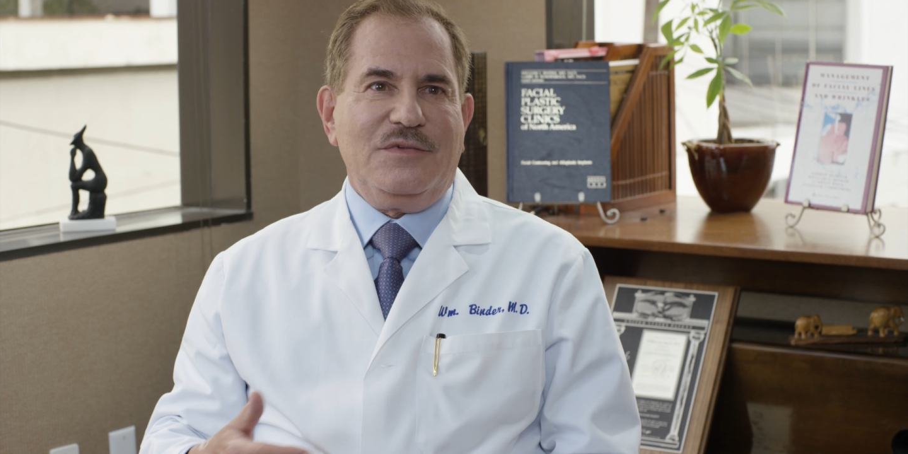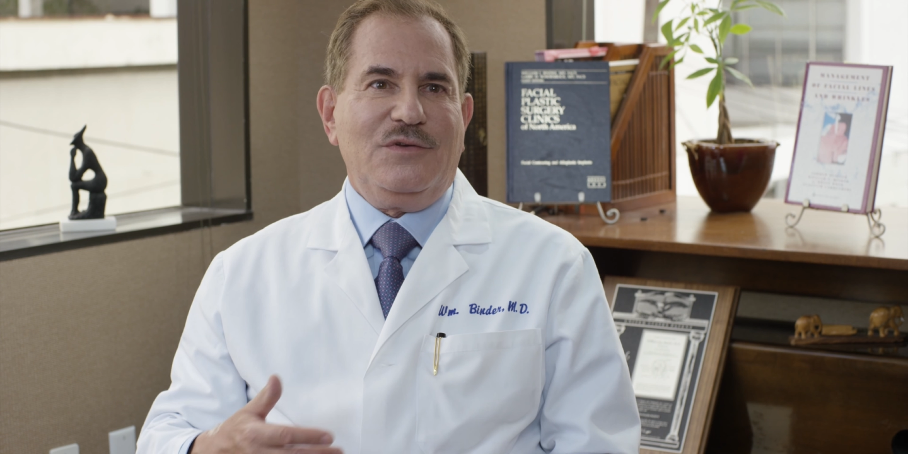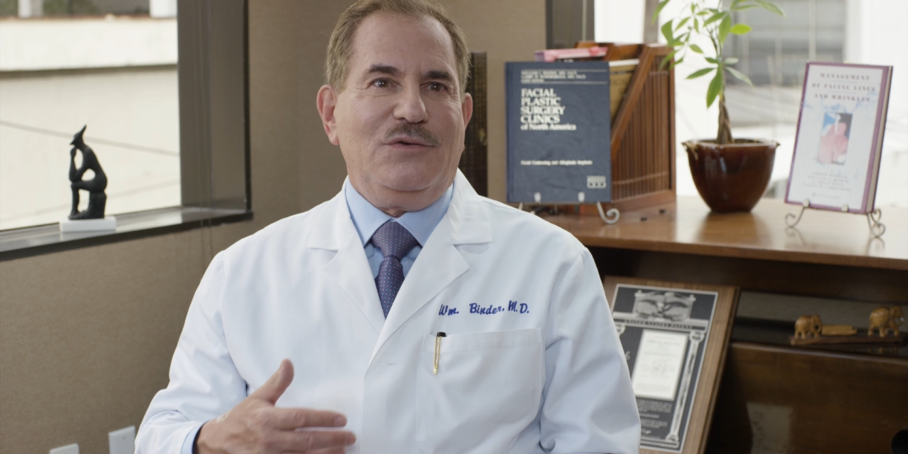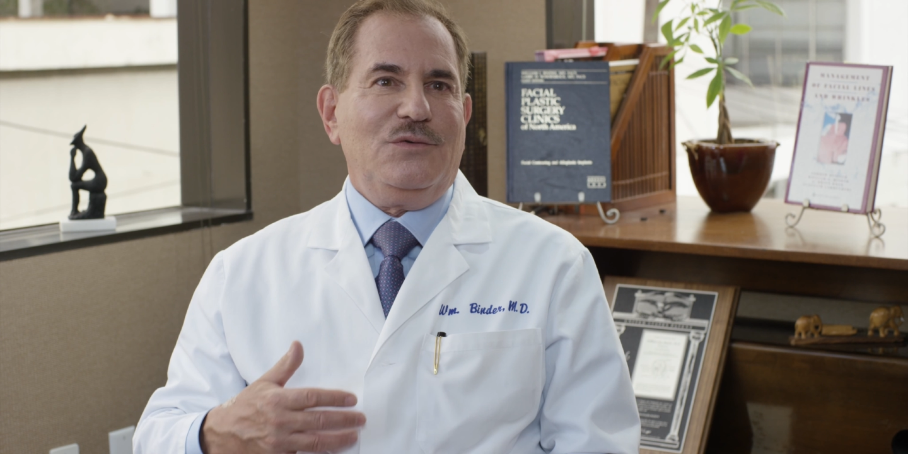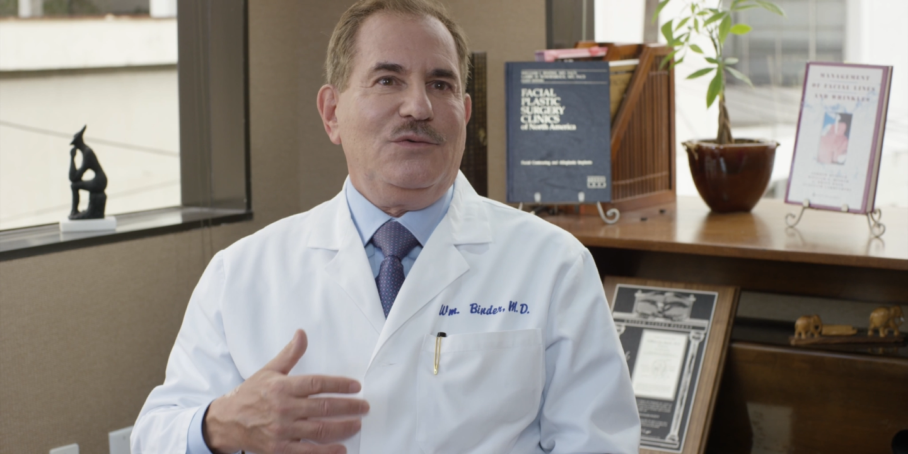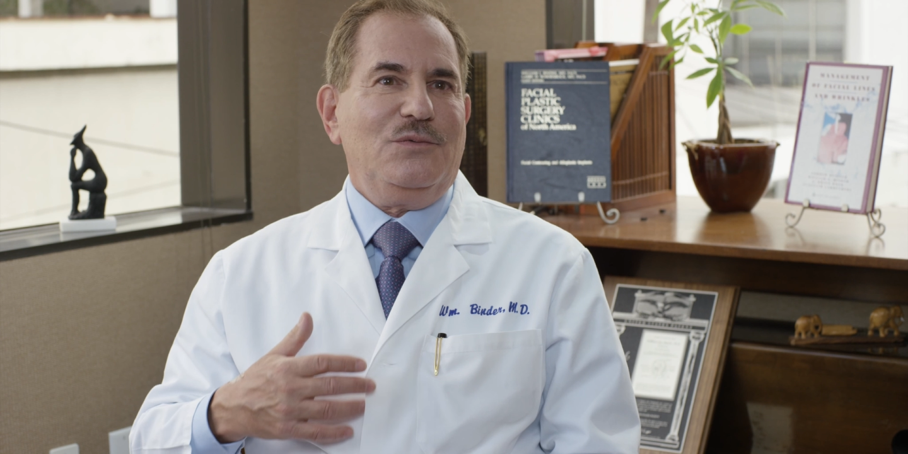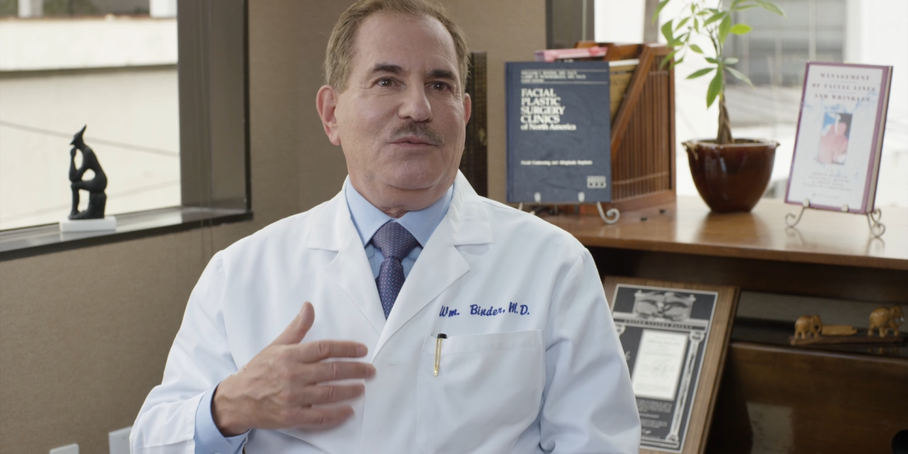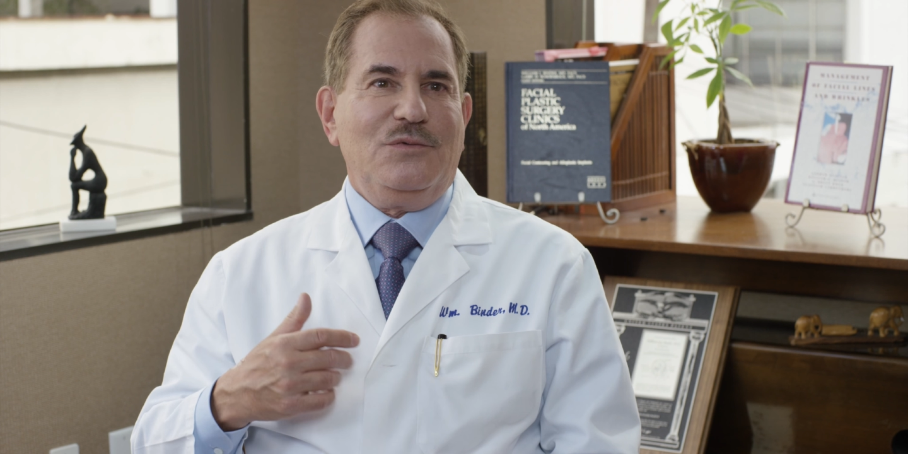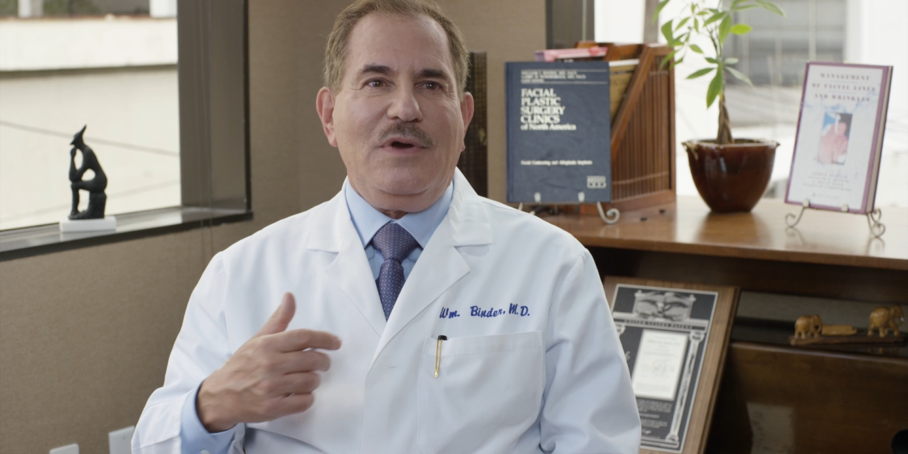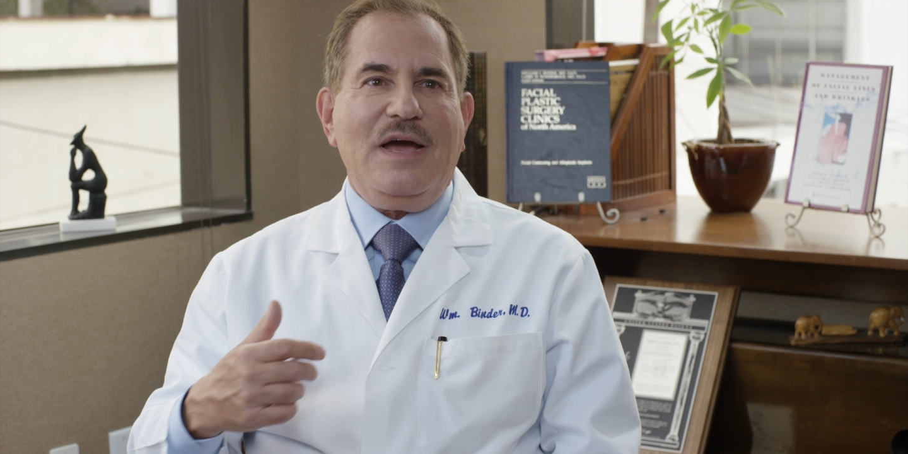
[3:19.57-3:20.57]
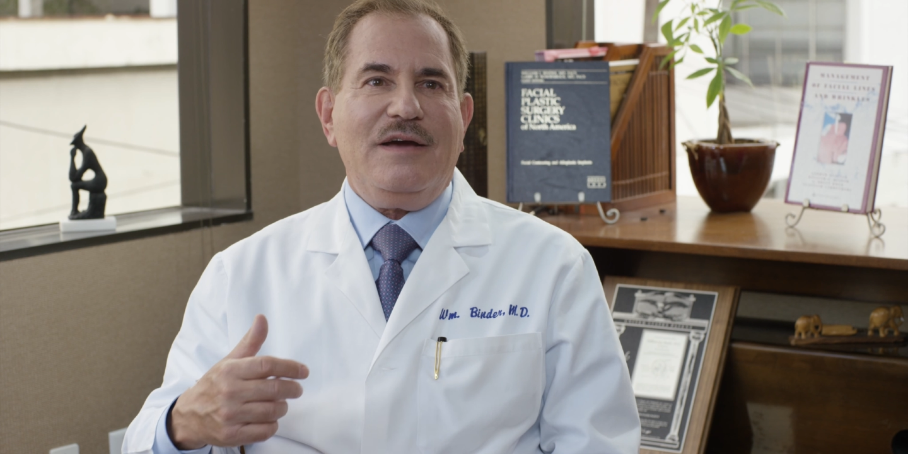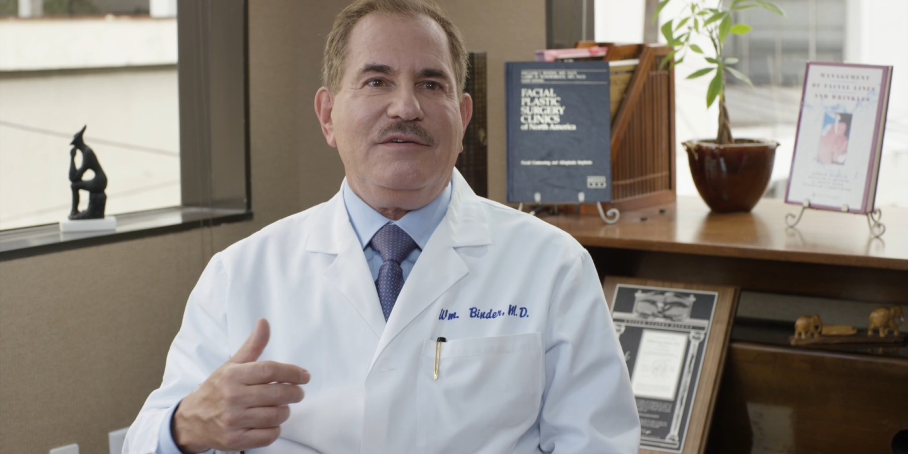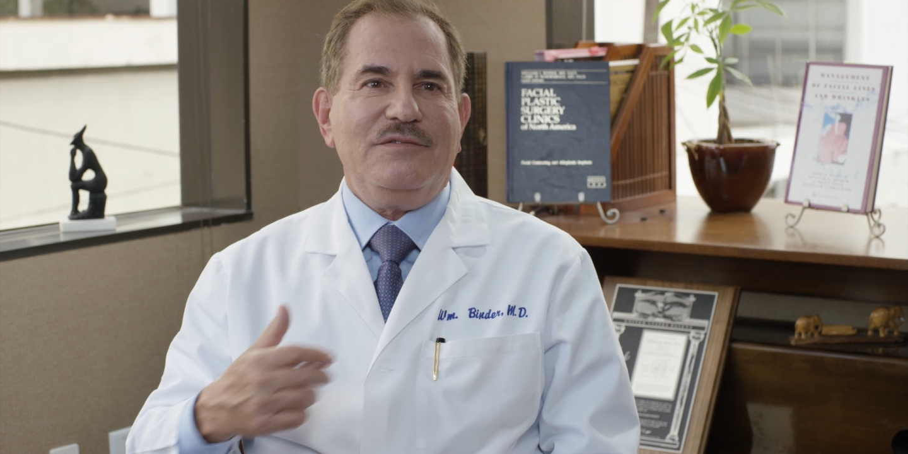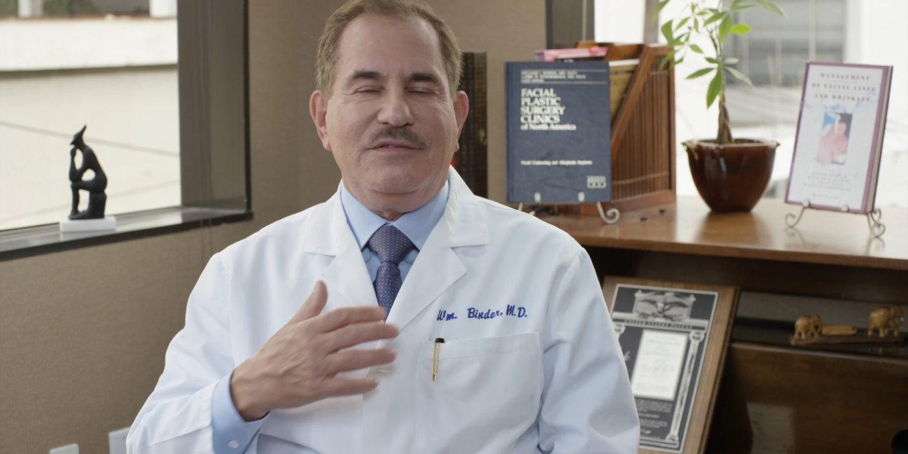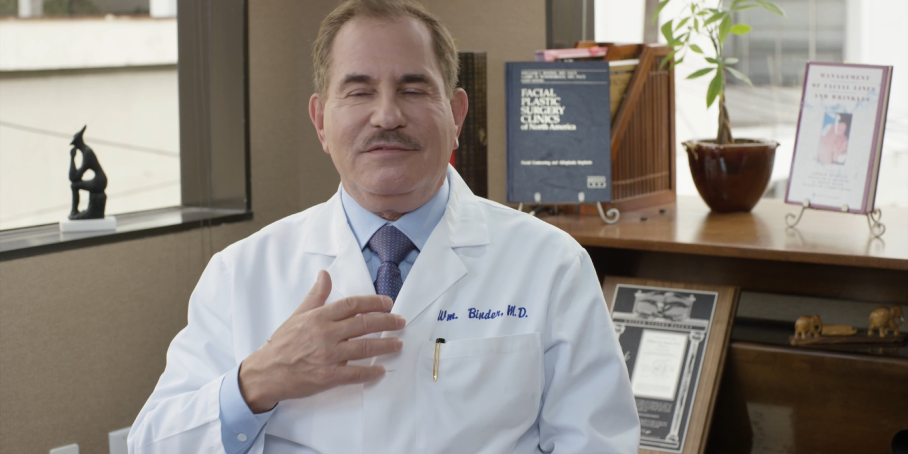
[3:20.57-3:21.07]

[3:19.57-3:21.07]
You have,